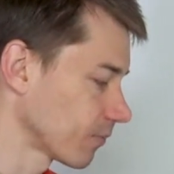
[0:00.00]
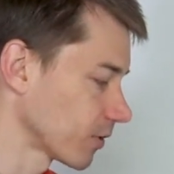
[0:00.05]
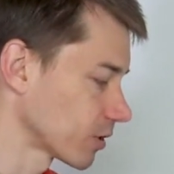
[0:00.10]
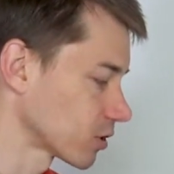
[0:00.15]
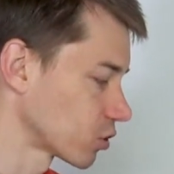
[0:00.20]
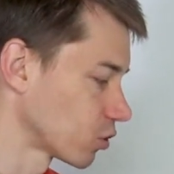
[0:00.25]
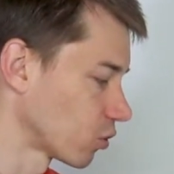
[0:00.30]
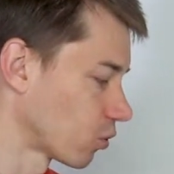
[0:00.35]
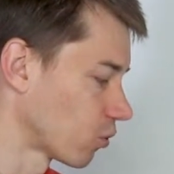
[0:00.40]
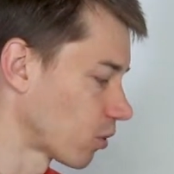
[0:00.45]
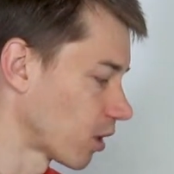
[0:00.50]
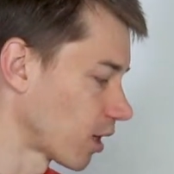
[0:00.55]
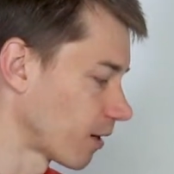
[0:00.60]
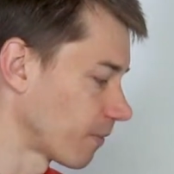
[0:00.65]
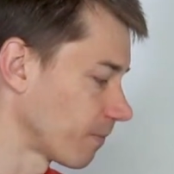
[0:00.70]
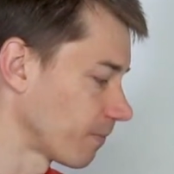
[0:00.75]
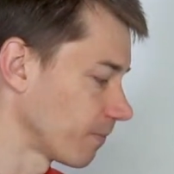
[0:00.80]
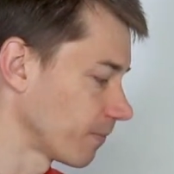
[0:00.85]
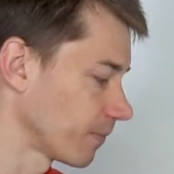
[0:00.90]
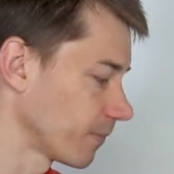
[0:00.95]
So
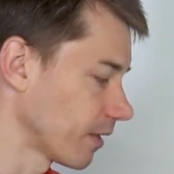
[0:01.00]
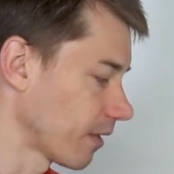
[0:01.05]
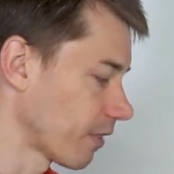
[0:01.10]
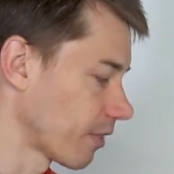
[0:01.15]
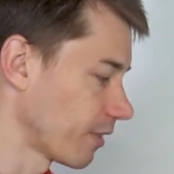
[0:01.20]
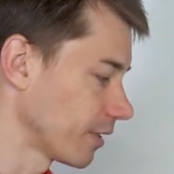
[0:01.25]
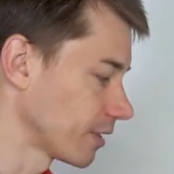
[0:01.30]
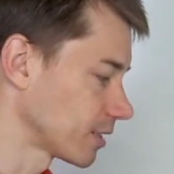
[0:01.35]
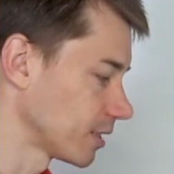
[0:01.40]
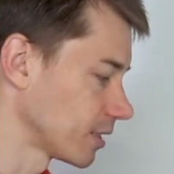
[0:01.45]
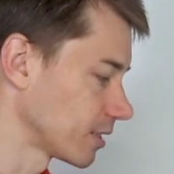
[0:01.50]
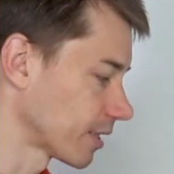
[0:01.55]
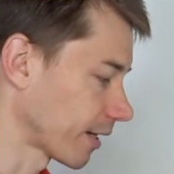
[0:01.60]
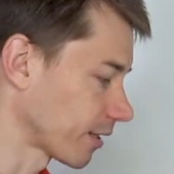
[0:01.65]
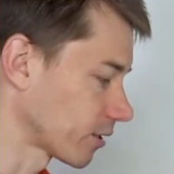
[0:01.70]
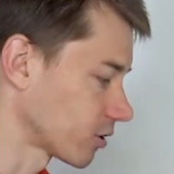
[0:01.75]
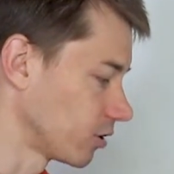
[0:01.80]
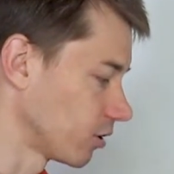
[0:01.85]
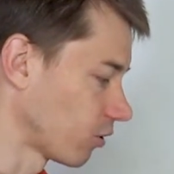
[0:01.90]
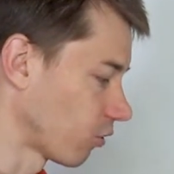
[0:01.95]
um, this is
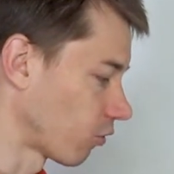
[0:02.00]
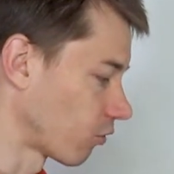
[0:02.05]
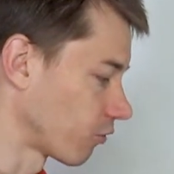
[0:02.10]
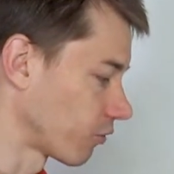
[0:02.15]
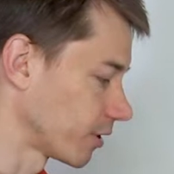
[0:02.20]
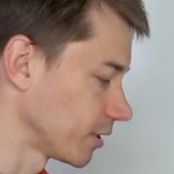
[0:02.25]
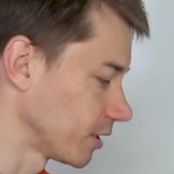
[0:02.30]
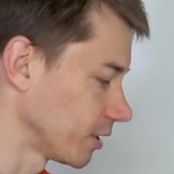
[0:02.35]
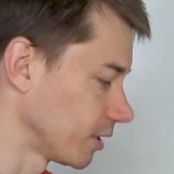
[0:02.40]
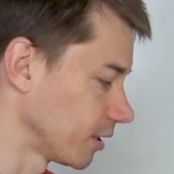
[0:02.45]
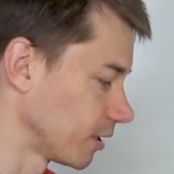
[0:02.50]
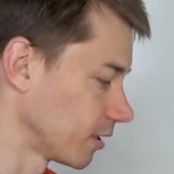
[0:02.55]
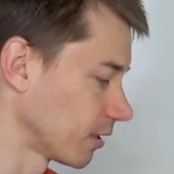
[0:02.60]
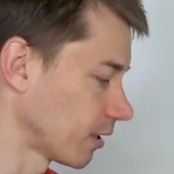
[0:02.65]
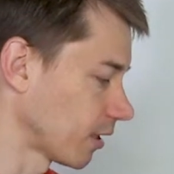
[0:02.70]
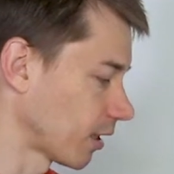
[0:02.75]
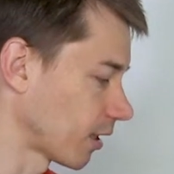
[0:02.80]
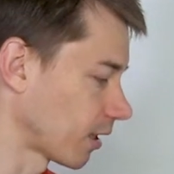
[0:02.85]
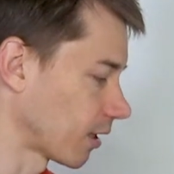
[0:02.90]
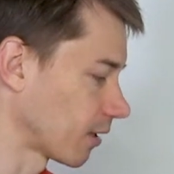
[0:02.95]
actually already
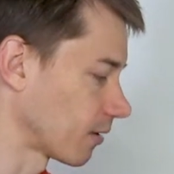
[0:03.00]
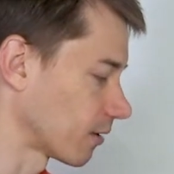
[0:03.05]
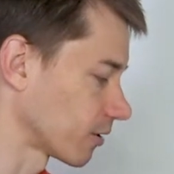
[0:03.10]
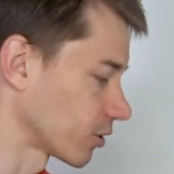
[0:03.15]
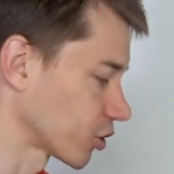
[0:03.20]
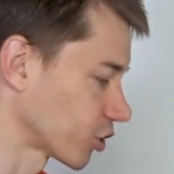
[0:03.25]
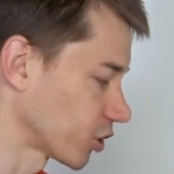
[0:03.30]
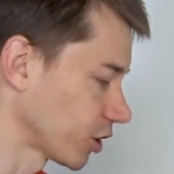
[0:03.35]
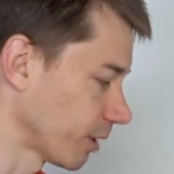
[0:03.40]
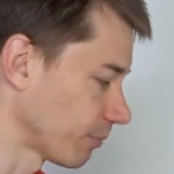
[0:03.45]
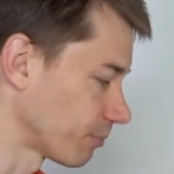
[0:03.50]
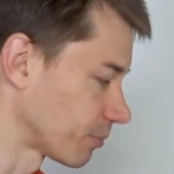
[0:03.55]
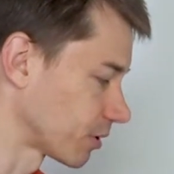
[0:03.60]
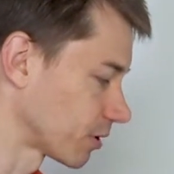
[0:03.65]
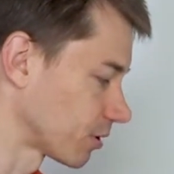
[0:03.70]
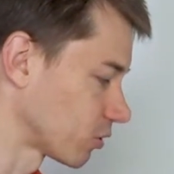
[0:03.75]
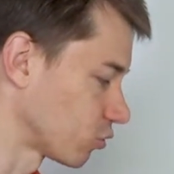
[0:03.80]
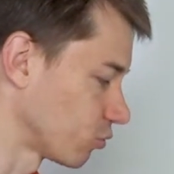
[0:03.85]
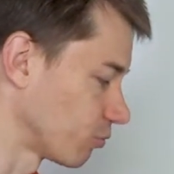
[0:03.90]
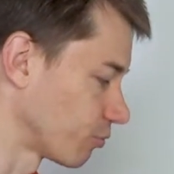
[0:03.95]
uh,
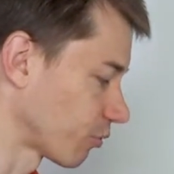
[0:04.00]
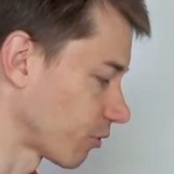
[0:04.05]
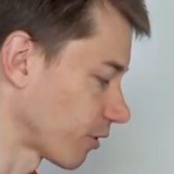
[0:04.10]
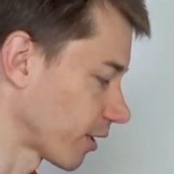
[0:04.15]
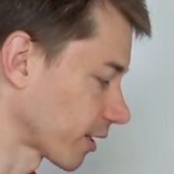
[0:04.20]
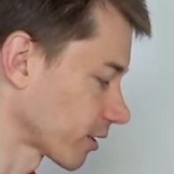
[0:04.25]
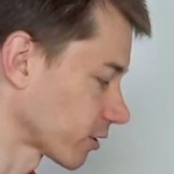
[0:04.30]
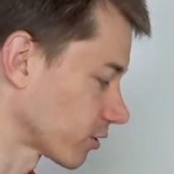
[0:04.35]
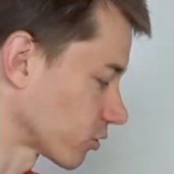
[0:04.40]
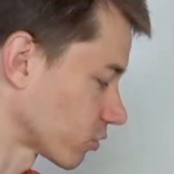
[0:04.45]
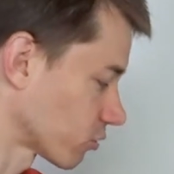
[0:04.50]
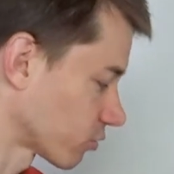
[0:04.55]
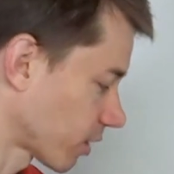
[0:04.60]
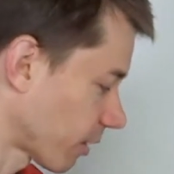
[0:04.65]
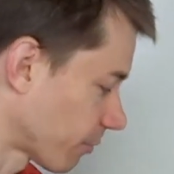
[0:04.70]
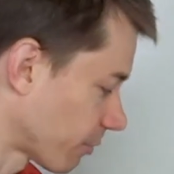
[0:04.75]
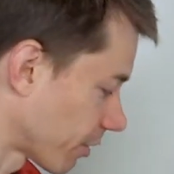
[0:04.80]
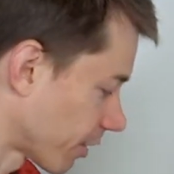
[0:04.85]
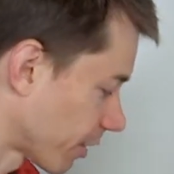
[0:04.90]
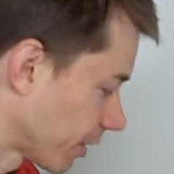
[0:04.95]
shipped to production. So
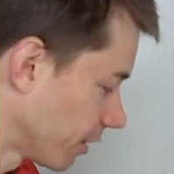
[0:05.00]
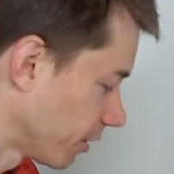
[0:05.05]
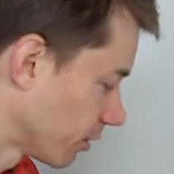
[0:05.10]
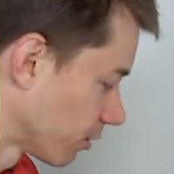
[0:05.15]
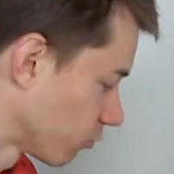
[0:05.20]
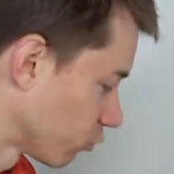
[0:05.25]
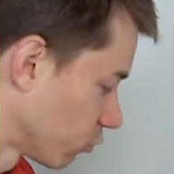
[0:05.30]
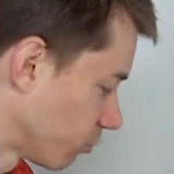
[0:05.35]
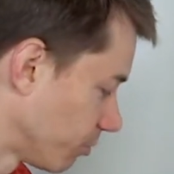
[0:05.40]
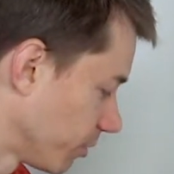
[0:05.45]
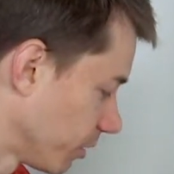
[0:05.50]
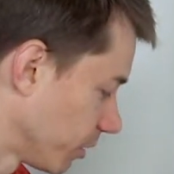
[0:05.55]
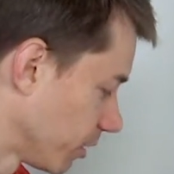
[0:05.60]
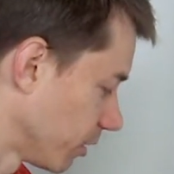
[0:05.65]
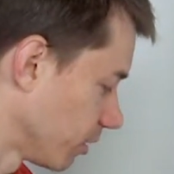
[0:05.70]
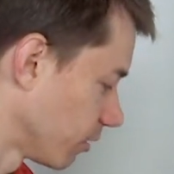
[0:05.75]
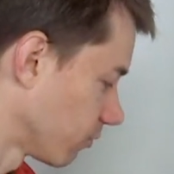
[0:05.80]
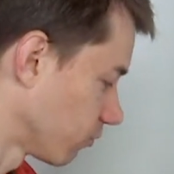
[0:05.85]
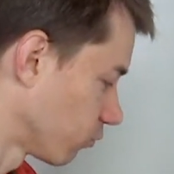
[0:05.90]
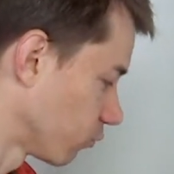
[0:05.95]
somewhere here would
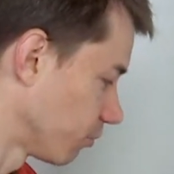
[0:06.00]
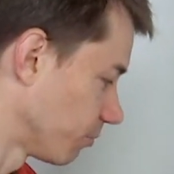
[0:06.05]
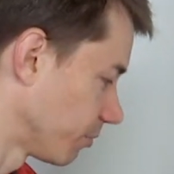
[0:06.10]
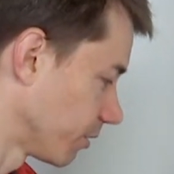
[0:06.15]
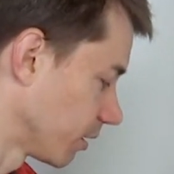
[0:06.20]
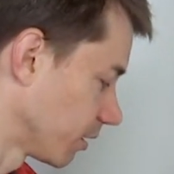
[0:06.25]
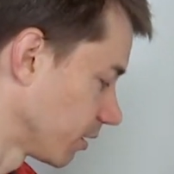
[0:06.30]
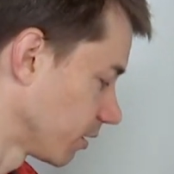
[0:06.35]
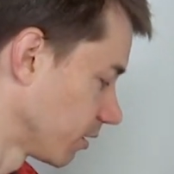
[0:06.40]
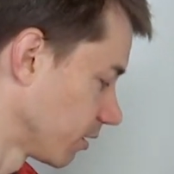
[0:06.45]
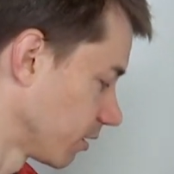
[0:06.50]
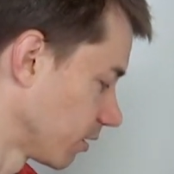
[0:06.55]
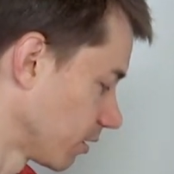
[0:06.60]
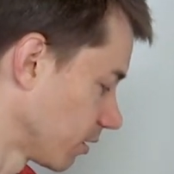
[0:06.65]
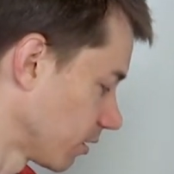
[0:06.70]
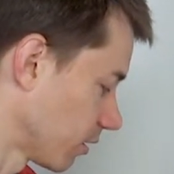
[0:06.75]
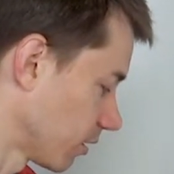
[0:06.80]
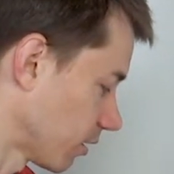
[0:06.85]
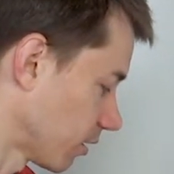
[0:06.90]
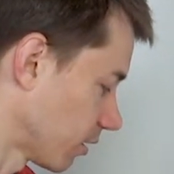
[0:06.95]
be would be
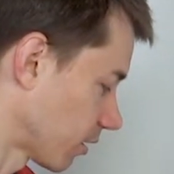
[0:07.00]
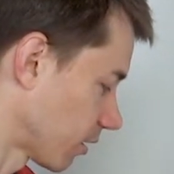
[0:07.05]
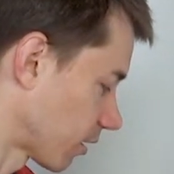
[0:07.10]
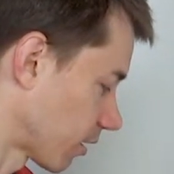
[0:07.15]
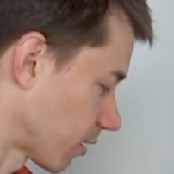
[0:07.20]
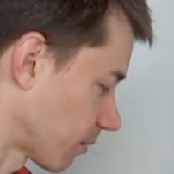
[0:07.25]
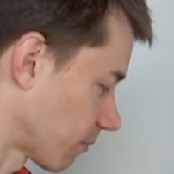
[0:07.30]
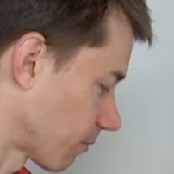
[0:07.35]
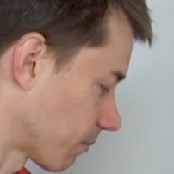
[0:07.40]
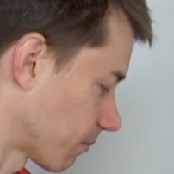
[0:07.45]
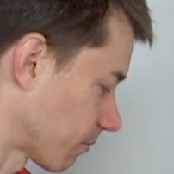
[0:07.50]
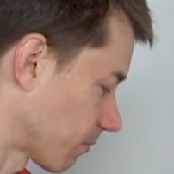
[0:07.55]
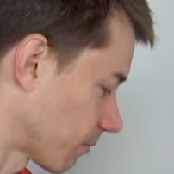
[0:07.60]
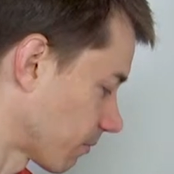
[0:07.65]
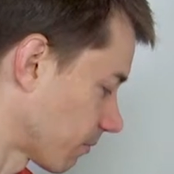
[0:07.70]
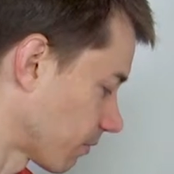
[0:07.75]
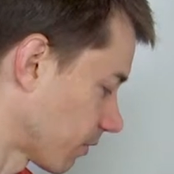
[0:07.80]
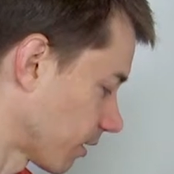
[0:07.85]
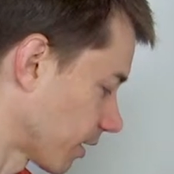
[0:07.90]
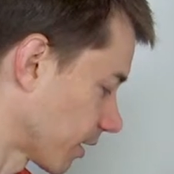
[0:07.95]

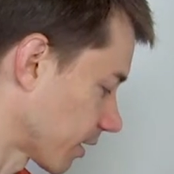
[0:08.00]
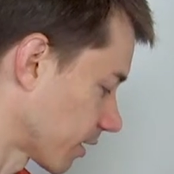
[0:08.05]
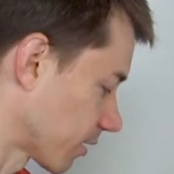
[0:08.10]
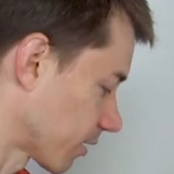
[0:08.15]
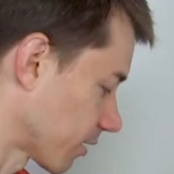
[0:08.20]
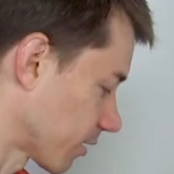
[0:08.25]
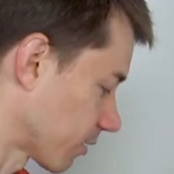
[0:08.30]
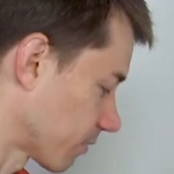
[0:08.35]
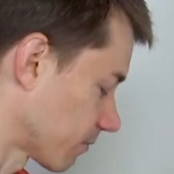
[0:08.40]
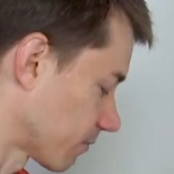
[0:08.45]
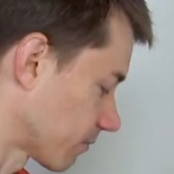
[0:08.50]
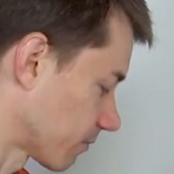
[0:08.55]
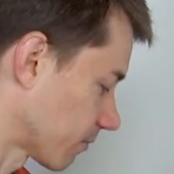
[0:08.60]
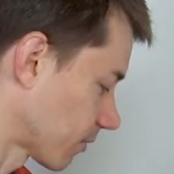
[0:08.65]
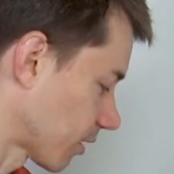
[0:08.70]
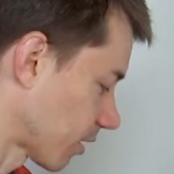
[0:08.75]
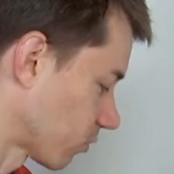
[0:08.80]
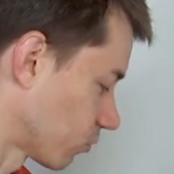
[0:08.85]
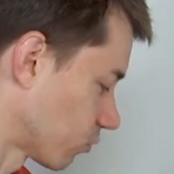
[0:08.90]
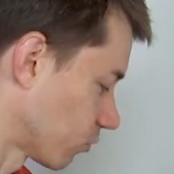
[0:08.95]
um, like uh,
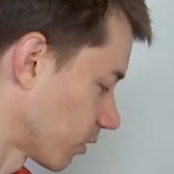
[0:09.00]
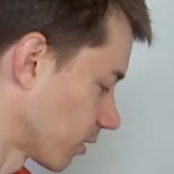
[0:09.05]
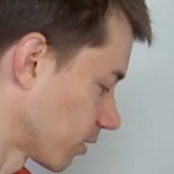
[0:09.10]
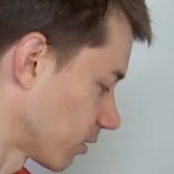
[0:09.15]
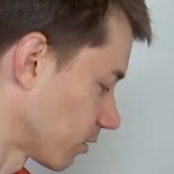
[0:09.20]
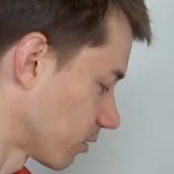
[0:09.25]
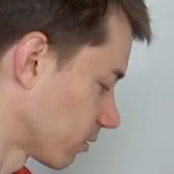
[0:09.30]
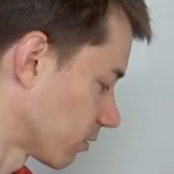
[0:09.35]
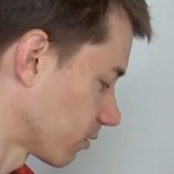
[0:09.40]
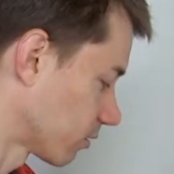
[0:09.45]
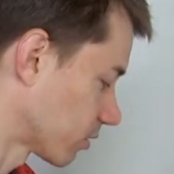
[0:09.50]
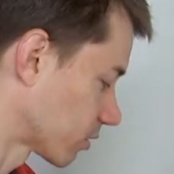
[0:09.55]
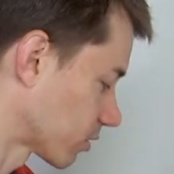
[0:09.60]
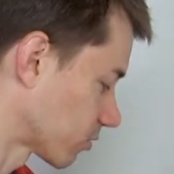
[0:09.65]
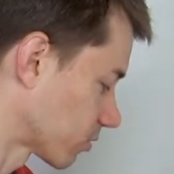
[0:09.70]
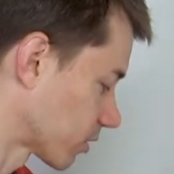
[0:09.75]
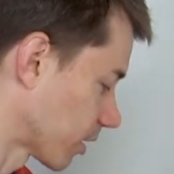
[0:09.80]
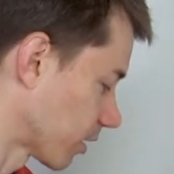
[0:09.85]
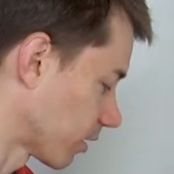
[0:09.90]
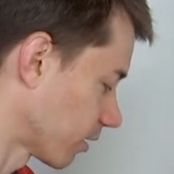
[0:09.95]
how do I so
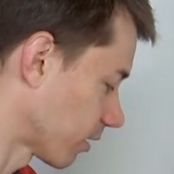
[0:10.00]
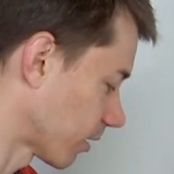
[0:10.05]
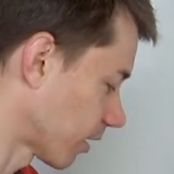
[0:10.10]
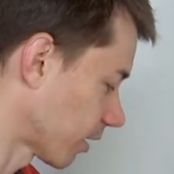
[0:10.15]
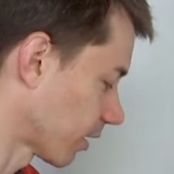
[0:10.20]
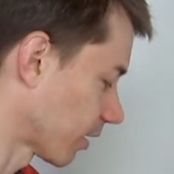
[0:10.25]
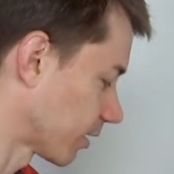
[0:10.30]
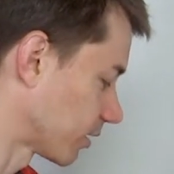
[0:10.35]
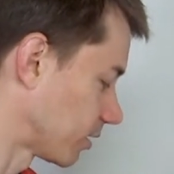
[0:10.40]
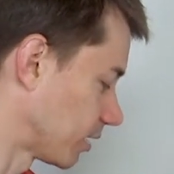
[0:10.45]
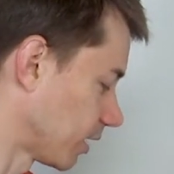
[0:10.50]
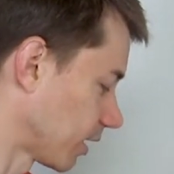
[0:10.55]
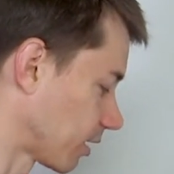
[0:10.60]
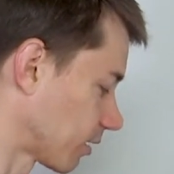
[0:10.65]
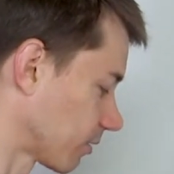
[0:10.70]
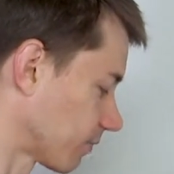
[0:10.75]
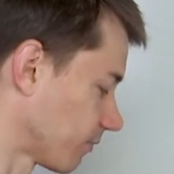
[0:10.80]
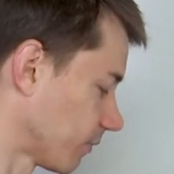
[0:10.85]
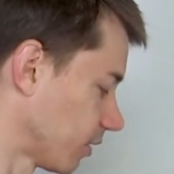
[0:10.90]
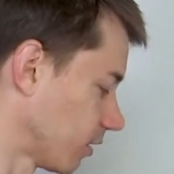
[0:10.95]
say a tick,
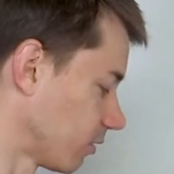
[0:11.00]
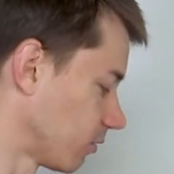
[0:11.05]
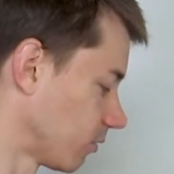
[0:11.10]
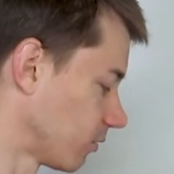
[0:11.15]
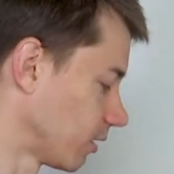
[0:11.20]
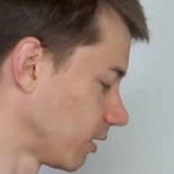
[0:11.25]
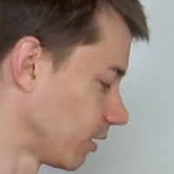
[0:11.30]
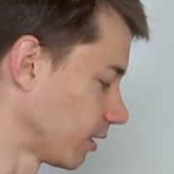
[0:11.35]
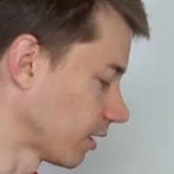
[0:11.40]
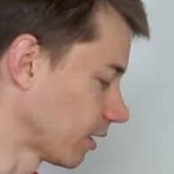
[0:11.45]
you know,